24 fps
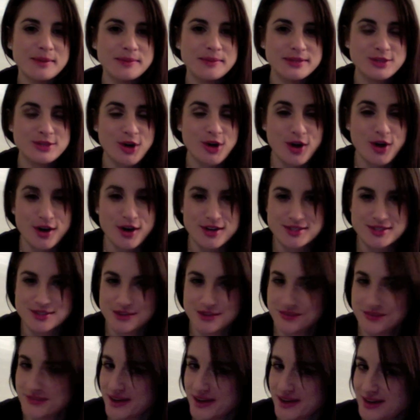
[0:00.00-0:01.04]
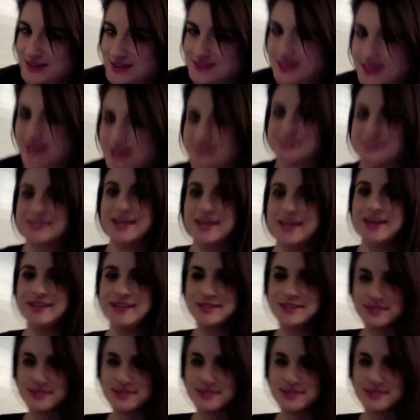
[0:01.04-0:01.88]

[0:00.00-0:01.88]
It's also Valentine's Day,